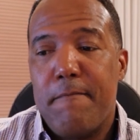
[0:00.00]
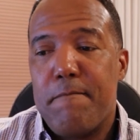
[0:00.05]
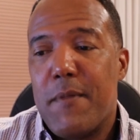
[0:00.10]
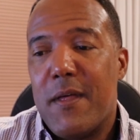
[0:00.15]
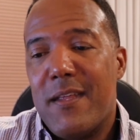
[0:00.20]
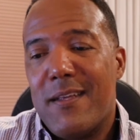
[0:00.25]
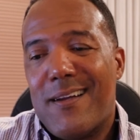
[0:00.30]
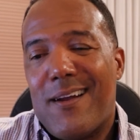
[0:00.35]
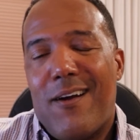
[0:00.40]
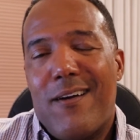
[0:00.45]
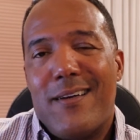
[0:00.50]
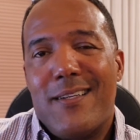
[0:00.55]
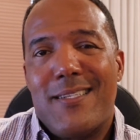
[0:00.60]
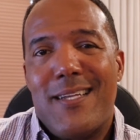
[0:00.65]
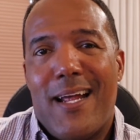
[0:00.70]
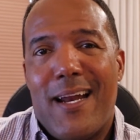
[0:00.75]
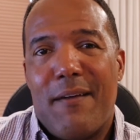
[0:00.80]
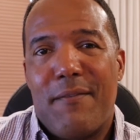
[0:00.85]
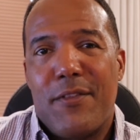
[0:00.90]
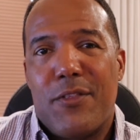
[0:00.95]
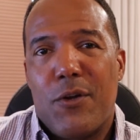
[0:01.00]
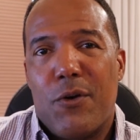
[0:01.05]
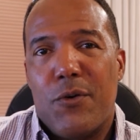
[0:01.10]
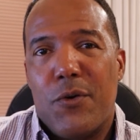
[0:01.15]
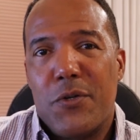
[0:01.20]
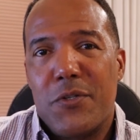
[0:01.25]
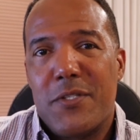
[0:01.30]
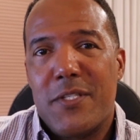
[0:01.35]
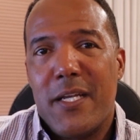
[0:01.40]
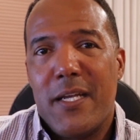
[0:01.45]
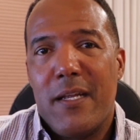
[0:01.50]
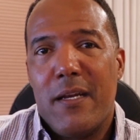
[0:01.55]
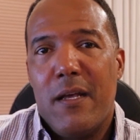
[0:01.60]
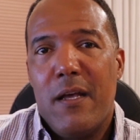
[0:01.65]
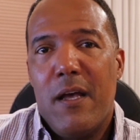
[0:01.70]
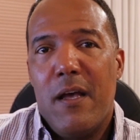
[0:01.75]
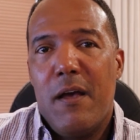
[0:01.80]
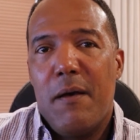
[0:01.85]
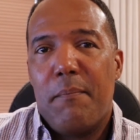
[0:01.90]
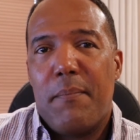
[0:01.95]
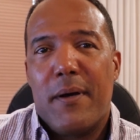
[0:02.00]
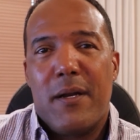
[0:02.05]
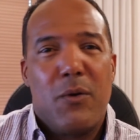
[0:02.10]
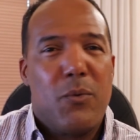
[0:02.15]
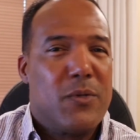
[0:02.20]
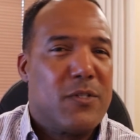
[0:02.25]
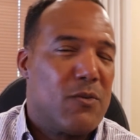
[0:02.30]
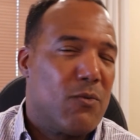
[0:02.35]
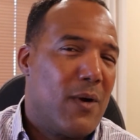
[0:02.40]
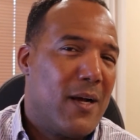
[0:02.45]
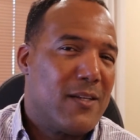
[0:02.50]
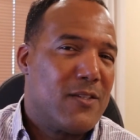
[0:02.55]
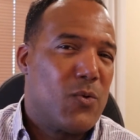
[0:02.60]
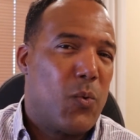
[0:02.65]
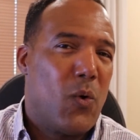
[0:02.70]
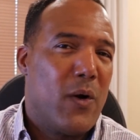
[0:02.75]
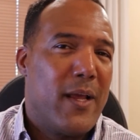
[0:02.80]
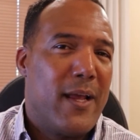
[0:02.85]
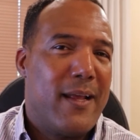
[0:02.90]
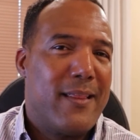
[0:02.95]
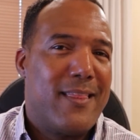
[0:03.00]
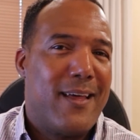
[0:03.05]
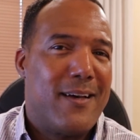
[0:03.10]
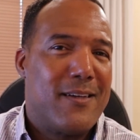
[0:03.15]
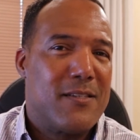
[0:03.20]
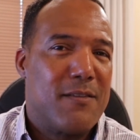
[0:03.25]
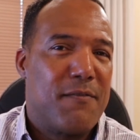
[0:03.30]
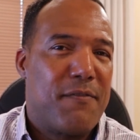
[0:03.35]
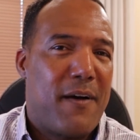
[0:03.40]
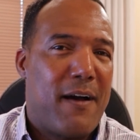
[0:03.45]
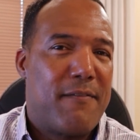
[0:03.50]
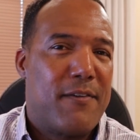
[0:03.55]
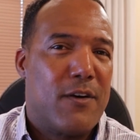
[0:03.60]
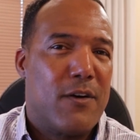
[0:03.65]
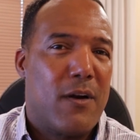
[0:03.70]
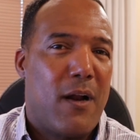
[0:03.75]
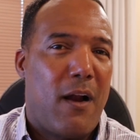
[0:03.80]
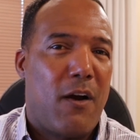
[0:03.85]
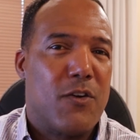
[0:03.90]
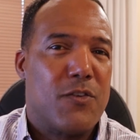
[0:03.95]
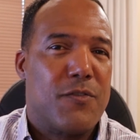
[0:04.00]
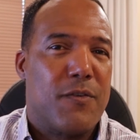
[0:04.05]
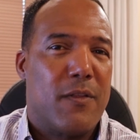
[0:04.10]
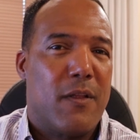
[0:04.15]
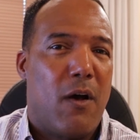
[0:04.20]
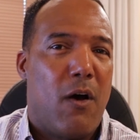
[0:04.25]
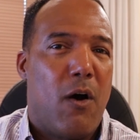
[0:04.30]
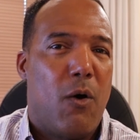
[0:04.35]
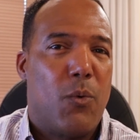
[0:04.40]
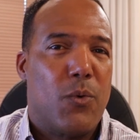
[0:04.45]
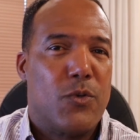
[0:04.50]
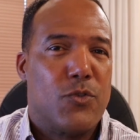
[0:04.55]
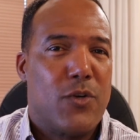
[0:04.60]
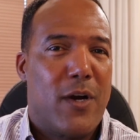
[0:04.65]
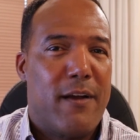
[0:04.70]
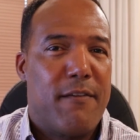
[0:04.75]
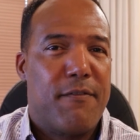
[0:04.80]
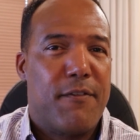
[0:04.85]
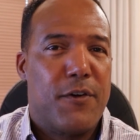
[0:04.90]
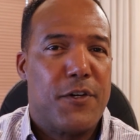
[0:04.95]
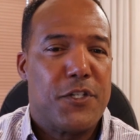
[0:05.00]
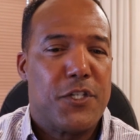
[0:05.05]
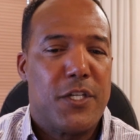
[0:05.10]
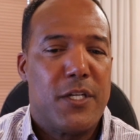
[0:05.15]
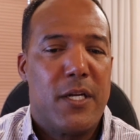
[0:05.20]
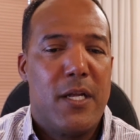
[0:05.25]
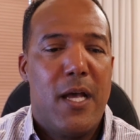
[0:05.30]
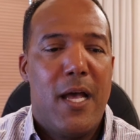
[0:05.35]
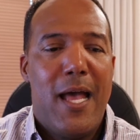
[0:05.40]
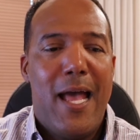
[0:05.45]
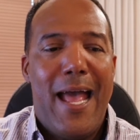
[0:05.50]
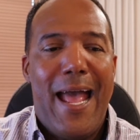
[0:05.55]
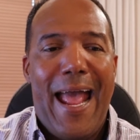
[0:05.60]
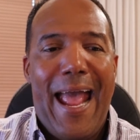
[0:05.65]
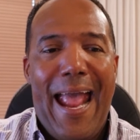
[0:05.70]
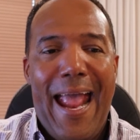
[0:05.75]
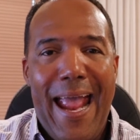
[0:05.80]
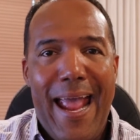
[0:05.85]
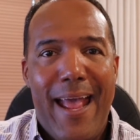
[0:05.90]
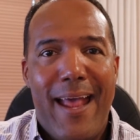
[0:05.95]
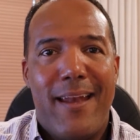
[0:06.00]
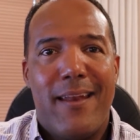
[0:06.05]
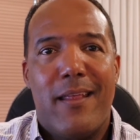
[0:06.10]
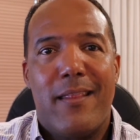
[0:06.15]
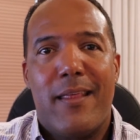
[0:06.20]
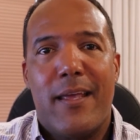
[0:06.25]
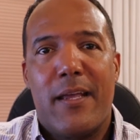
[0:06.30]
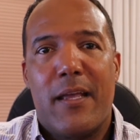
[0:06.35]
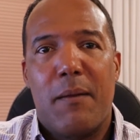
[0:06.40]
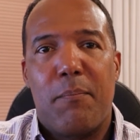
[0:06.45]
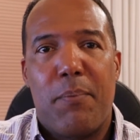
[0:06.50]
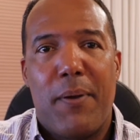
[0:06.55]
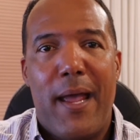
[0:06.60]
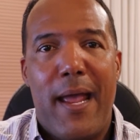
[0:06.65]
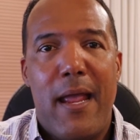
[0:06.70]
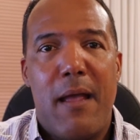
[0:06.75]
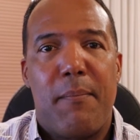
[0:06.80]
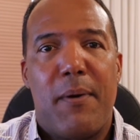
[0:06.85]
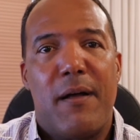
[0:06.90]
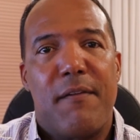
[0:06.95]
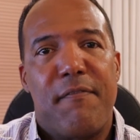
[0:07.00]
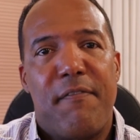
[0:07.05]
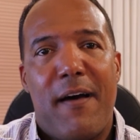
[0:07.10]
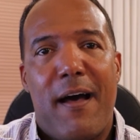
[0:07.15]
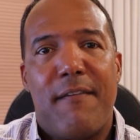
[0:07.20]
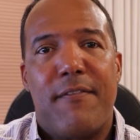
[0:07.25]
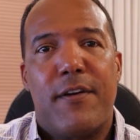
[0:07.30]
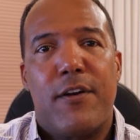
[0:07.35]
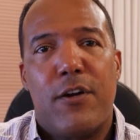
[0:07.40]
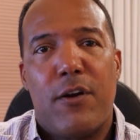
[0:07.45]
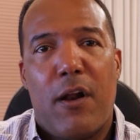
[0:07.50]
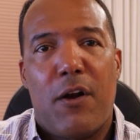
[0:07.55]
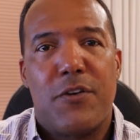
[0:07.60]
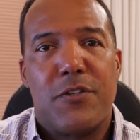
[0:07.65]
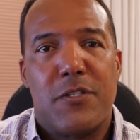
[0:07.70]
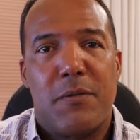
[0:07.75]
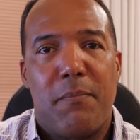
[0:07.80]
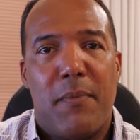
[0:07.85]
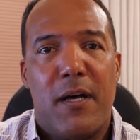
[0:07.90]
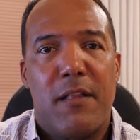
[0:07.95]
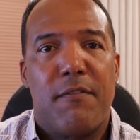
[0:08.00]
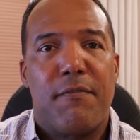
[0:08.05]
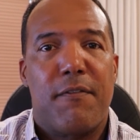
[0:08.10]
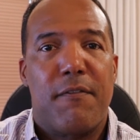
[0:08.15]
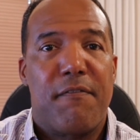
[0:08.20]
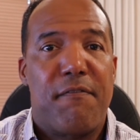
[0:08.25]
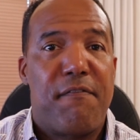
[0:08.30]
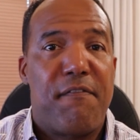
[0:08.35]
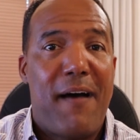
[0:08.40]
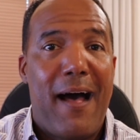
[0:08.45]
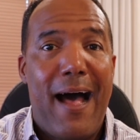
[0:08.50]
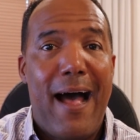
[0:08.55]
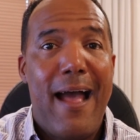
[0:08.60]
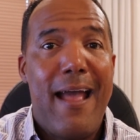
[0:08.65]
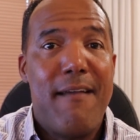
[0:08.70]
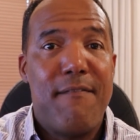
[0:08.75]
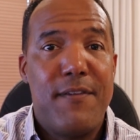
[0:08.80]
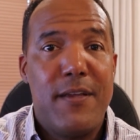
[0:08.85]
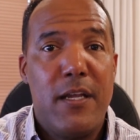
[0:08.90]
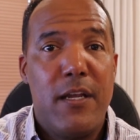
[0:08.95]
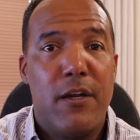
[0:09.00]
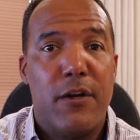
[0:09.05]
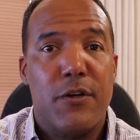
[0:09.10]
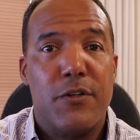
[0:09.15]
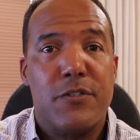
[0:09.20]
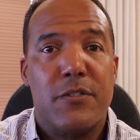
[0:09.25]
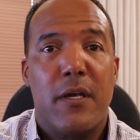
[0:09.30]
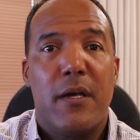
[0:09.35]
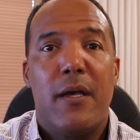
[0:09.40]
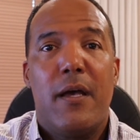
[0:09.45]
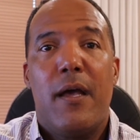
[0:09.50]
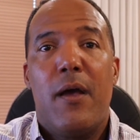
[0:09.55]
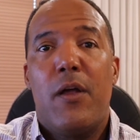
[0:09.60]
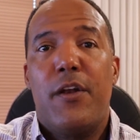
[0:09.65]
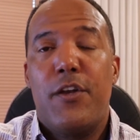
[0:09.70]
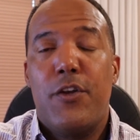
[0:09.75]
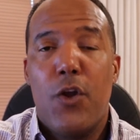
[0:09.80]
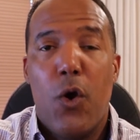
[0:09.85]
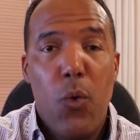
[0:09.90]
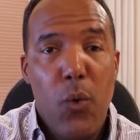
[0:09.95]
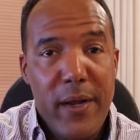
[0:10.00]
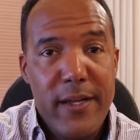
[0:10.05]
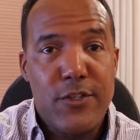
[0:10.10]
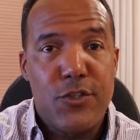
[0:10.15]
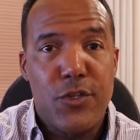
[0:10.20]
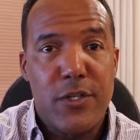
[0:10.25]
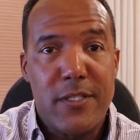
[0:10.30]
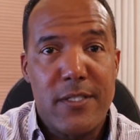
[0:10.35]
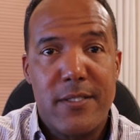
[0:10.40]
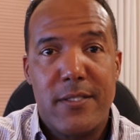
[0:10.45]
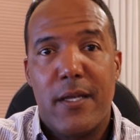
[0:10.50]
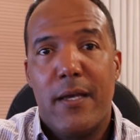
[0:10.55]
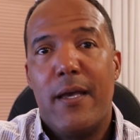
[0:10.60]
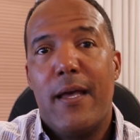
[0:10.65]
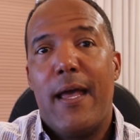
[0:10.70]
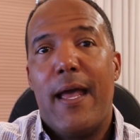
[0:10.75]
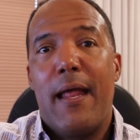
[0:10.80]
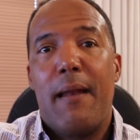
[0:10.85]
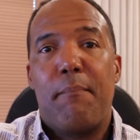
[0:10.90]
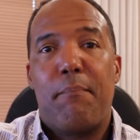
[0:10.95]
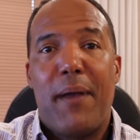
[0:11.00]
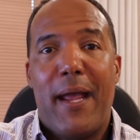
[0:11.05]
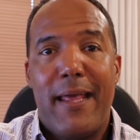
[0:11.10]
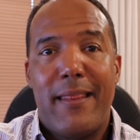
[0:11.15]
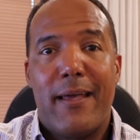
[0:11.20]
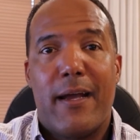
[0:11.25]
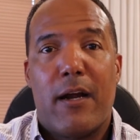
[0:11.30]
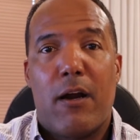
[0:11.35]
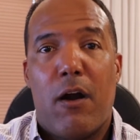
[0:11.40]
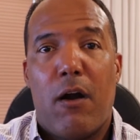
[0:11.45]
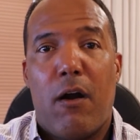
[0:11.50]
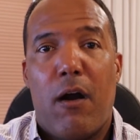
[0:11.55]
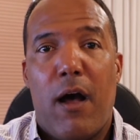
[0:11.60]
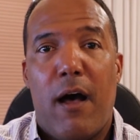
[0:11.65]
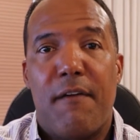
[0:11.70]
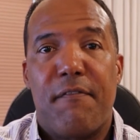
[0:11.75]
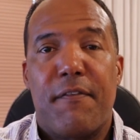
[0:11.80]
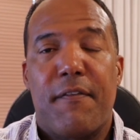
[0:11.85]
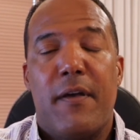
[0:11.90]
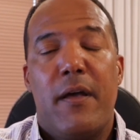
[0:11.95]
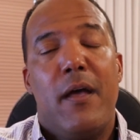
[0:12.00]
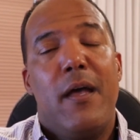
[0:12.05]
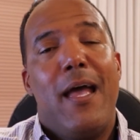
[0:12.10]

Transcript: Now, that car does not have a third row seat, but it was around $28,500 for the all-wheel drive version, and they could pay about $500 a month for 5 years, no interest, and pay that car off.